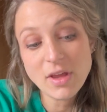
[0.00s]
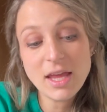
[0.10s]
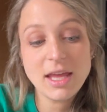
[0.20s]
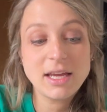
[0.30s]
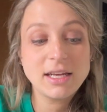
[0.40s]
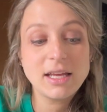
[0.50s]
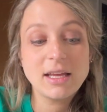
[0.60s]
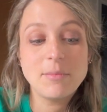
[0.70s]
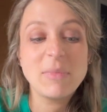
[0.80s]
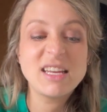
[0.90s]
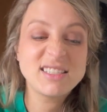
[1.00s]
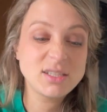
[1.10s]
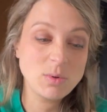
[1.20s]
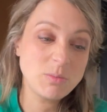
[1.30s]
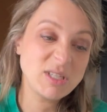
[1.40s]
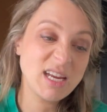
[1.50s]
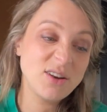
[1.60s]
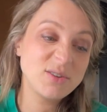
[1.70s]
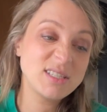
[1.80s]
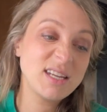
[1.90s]
it, and it makes the sweet
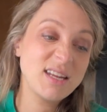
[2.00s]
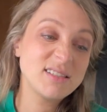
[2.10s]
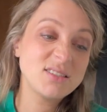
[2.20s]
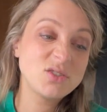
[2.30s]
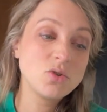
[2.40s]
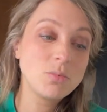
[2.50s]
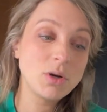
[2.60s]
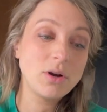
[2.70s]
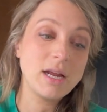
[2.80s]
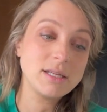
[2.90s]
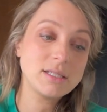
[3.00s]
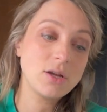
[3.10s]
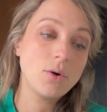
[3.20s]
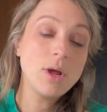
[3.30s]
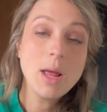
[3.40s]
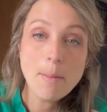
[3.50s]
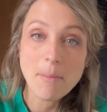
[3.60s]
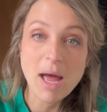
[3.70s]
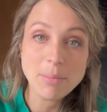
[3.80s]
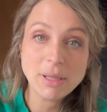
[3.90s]
potatoes taste super great. So
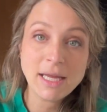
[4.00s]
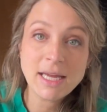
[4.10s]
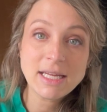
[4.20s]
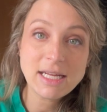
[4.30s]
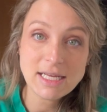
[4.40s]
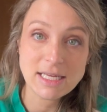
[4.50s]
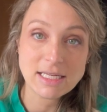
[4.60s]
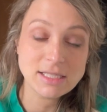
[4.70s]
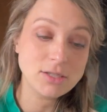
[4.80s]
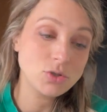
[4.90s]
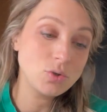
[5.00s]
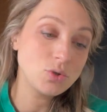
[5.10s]
my plan is to